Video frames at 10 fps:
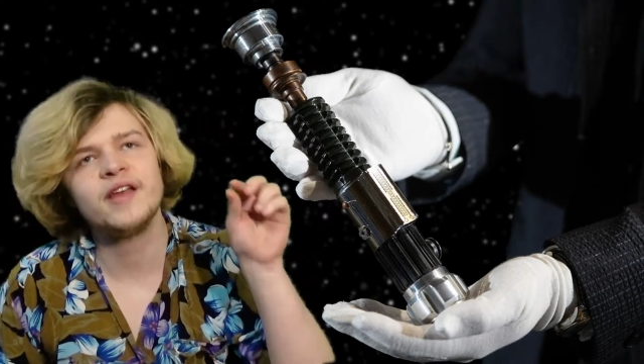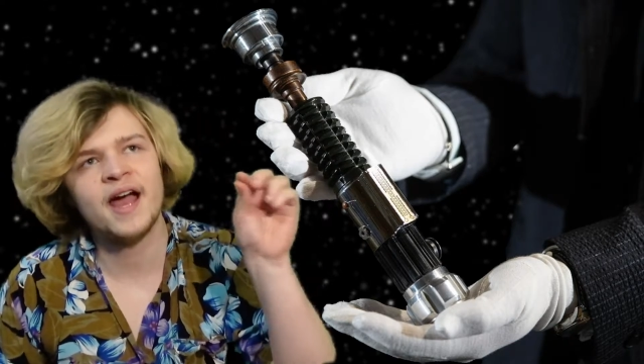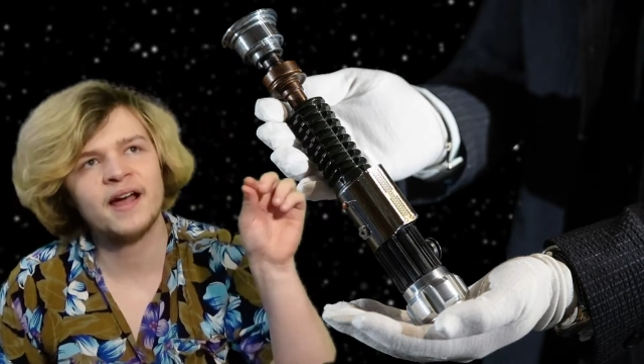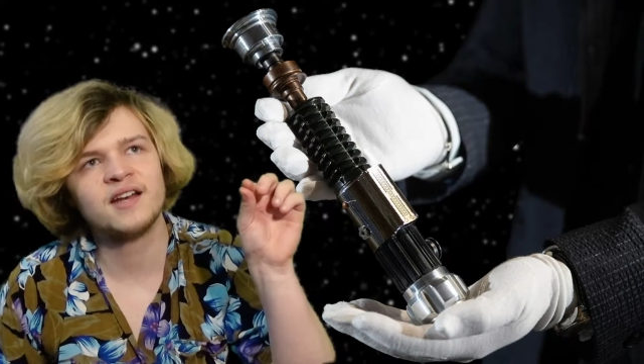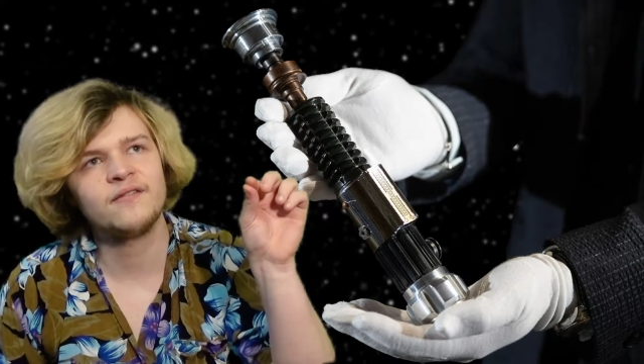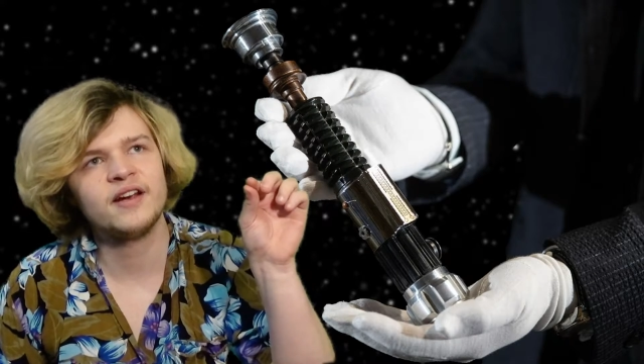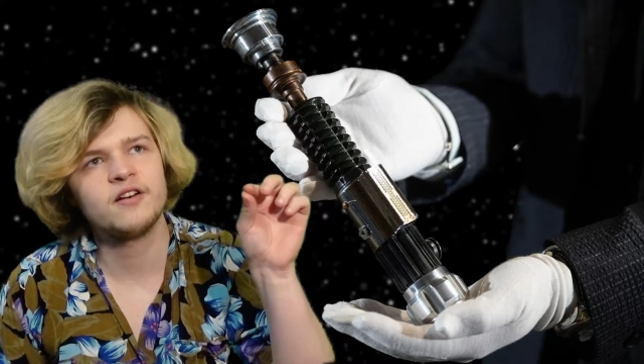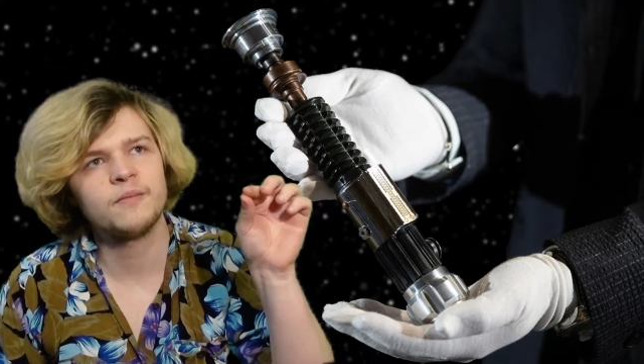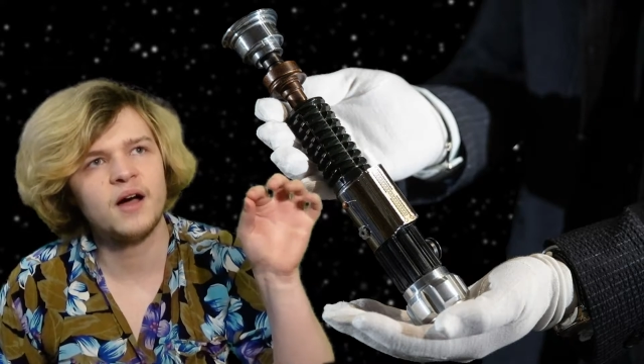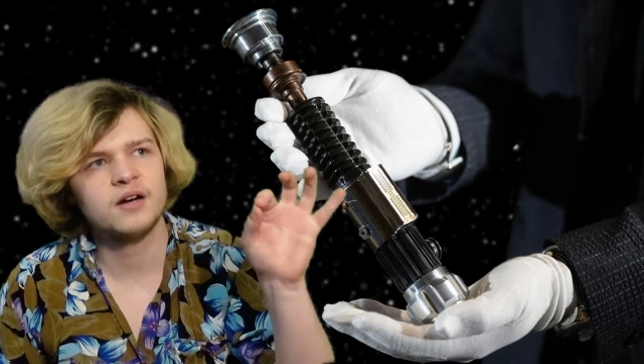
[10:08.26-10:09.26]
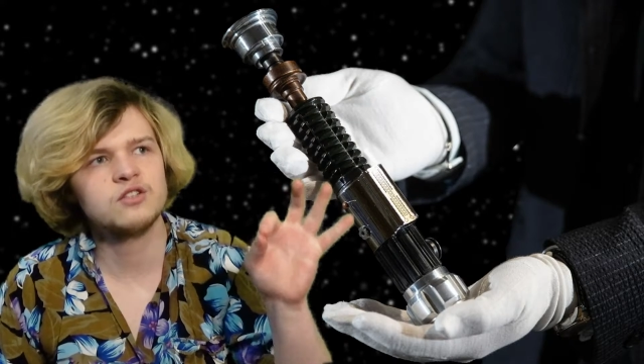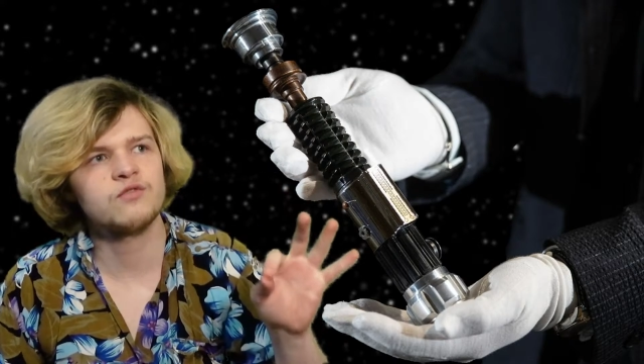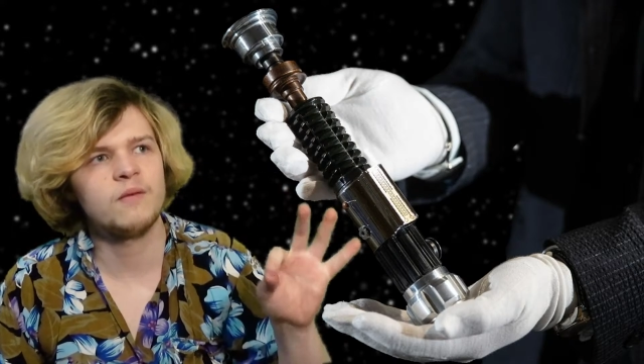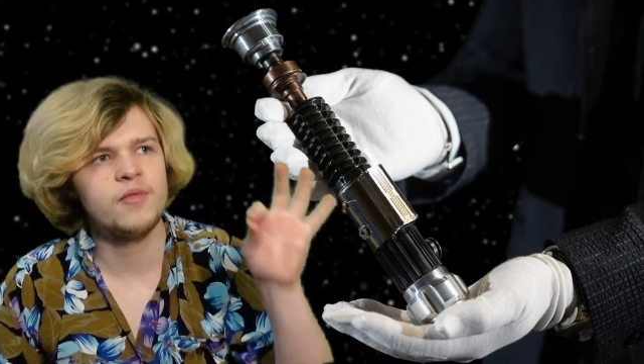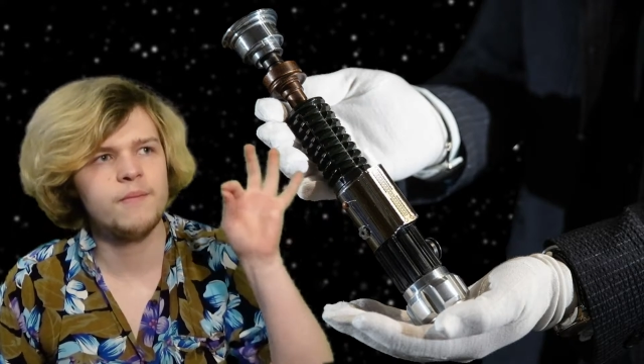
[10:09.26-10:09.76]
the activator box
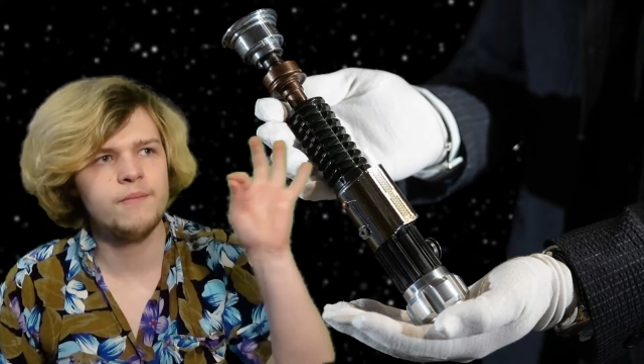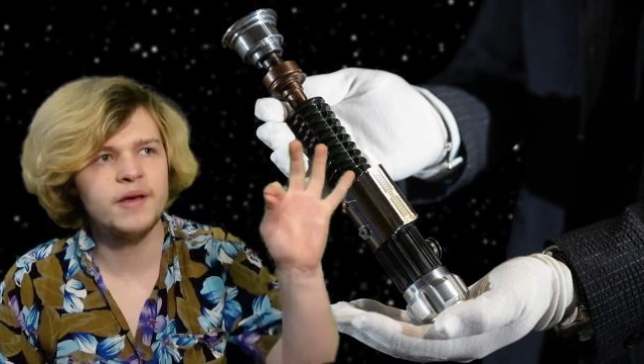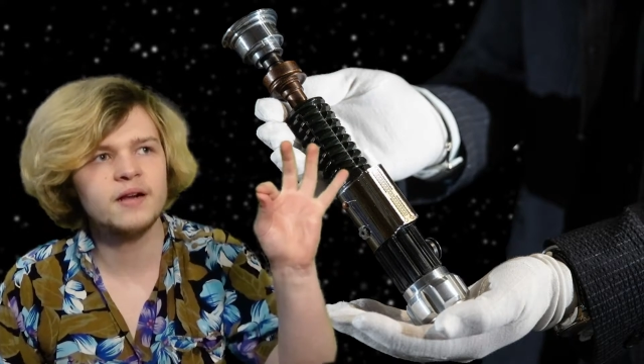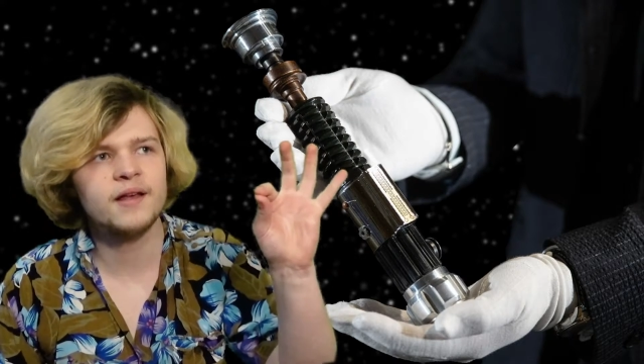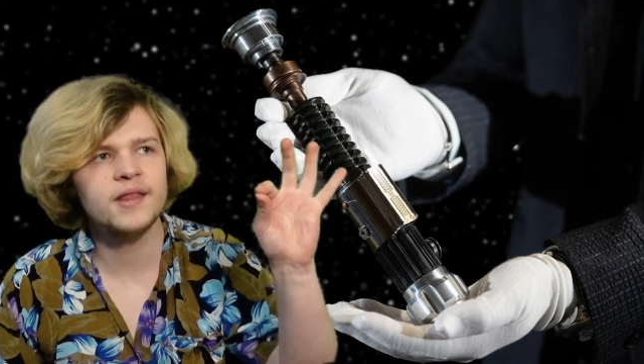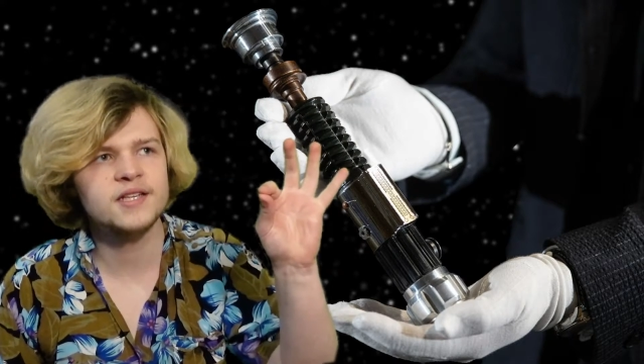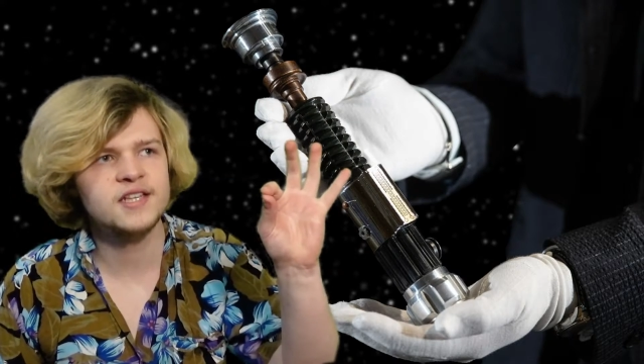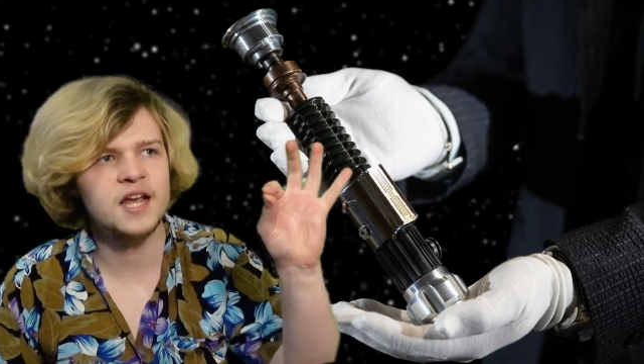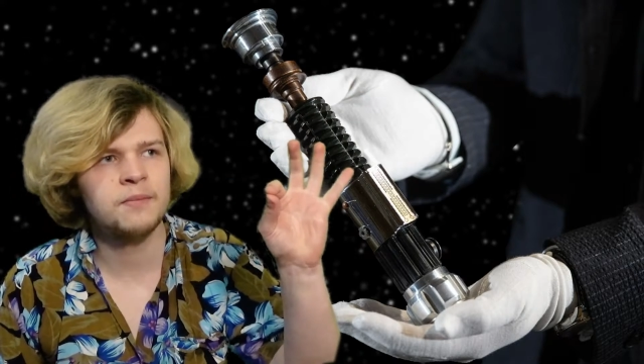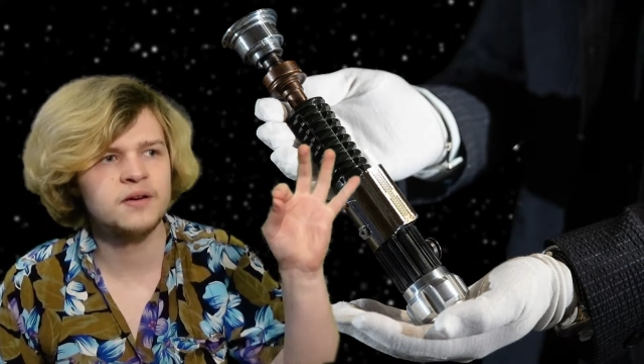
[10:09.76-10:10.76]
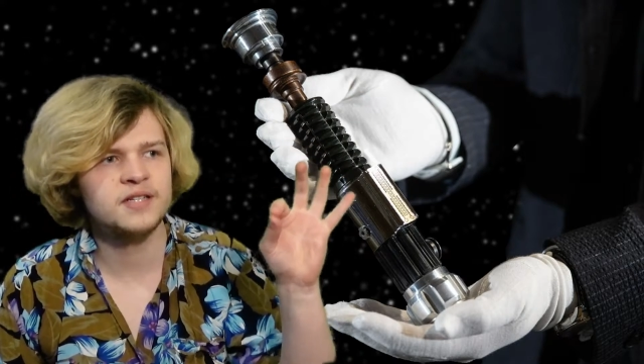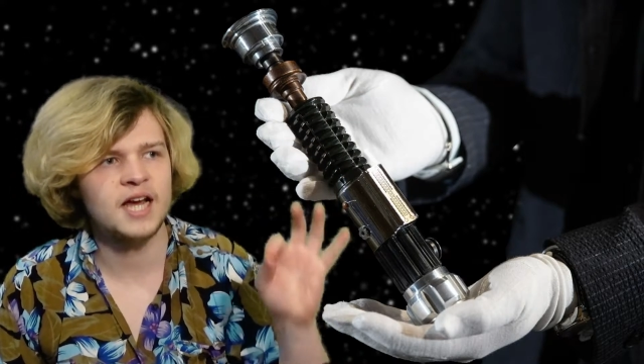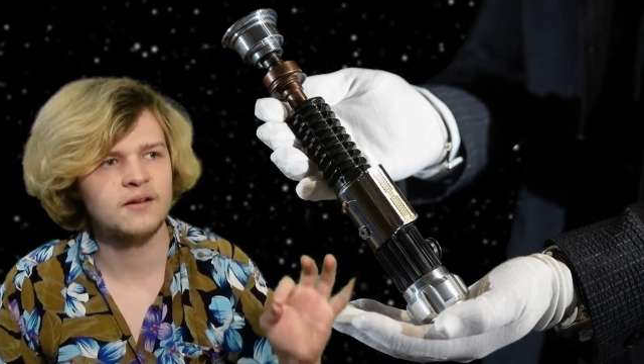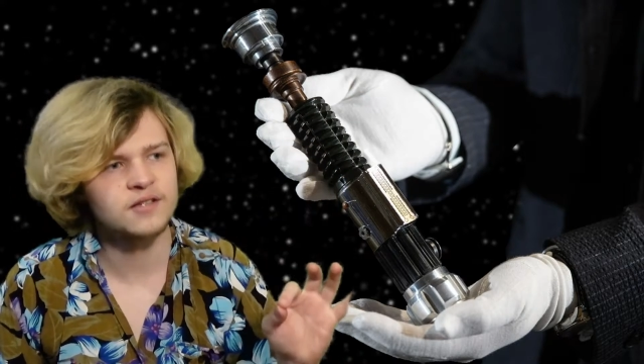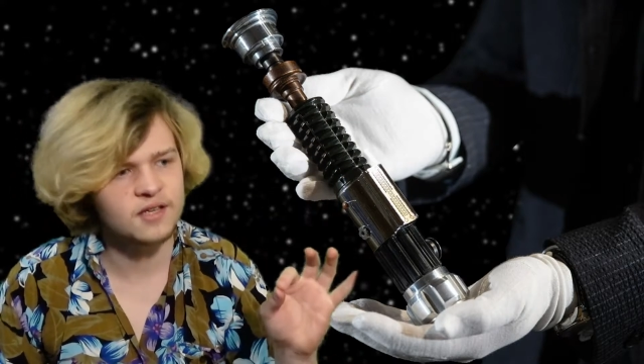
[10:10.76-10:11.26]
from the middle of the saber down